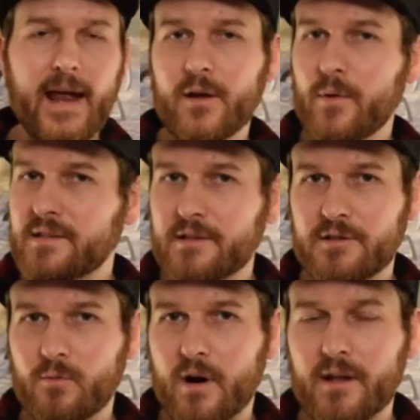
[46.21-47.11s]
any whiskeys
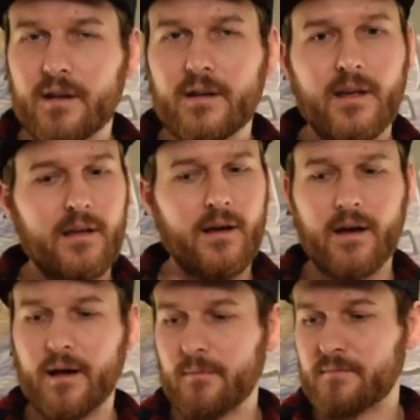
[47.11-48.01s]
you wanted,
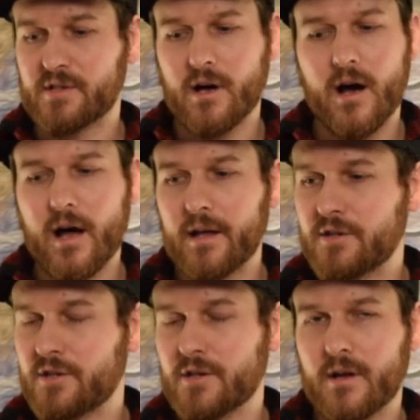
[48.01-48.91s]

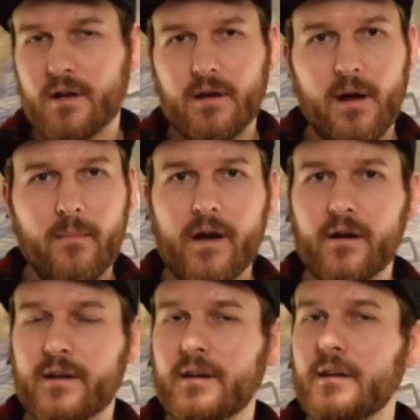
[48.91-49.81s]
Scotch,
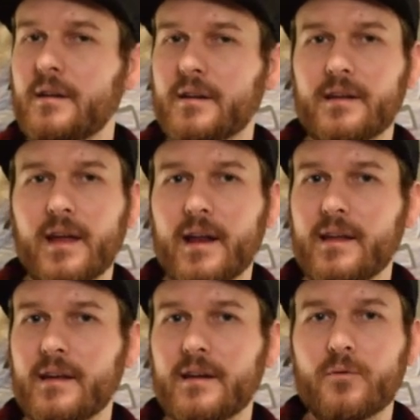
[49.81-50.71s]
American,
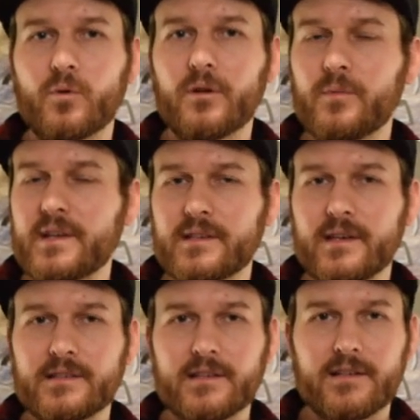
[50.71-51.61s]
Canadian, world
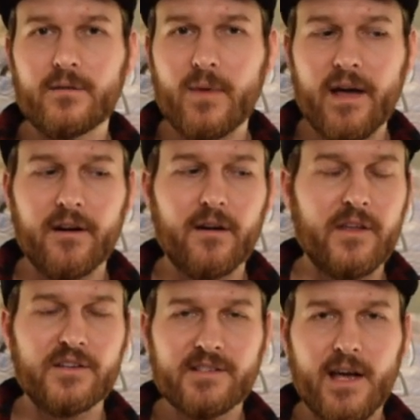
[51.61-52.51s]
whiskeys, it didn't matter,
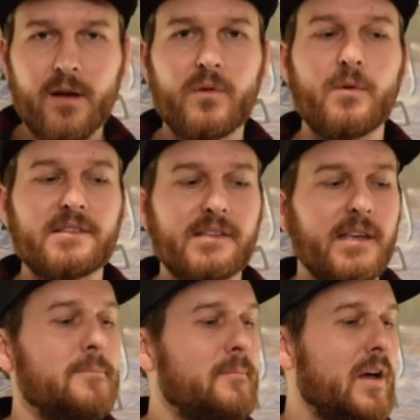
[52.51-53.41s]
they just had to be
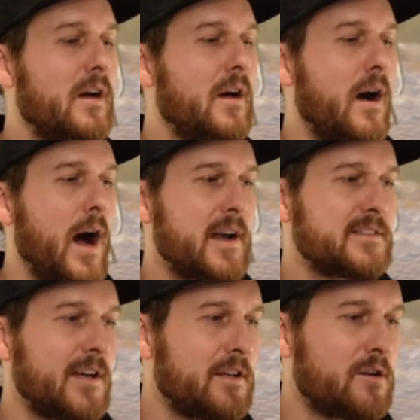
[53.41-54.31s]
whiskey. I
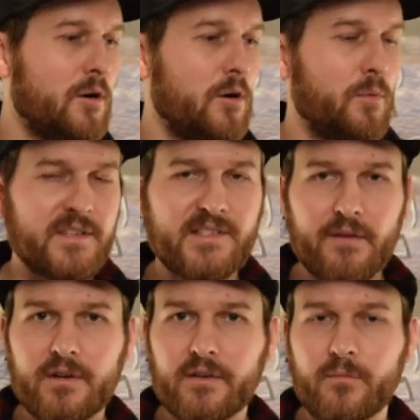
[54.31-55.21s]
decided to go with
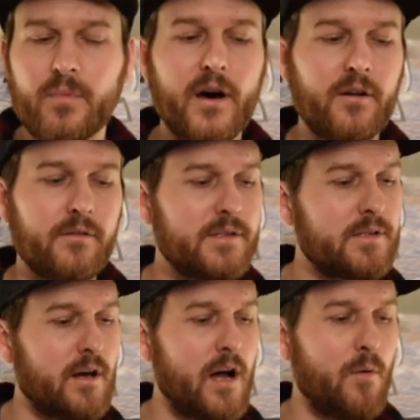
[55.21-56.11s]
7 different
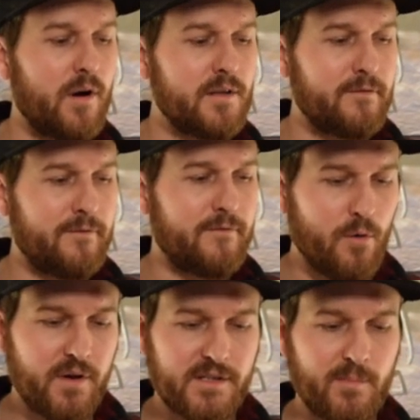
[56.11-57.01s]
bottles. I wanted to
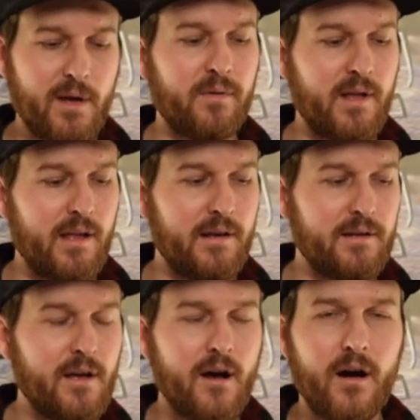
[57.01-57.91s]
focus my
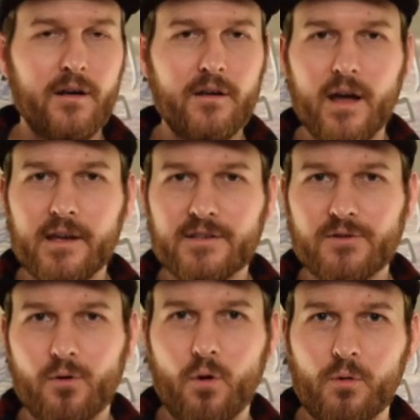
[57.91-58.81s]
blend on
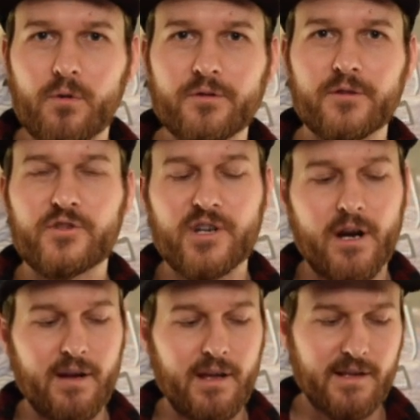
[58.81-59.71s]
nice Oloroso
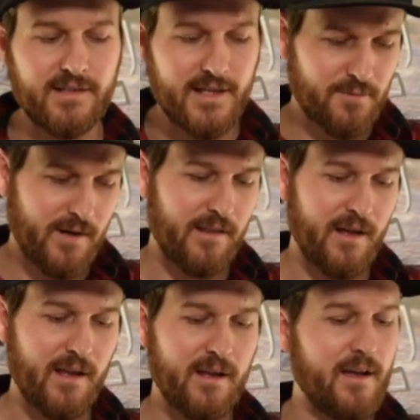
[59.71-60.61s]
sherry because that's what I
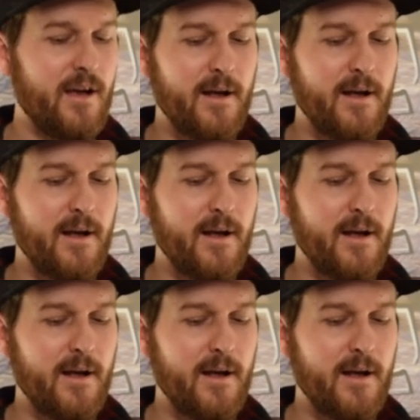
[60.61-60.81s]
like.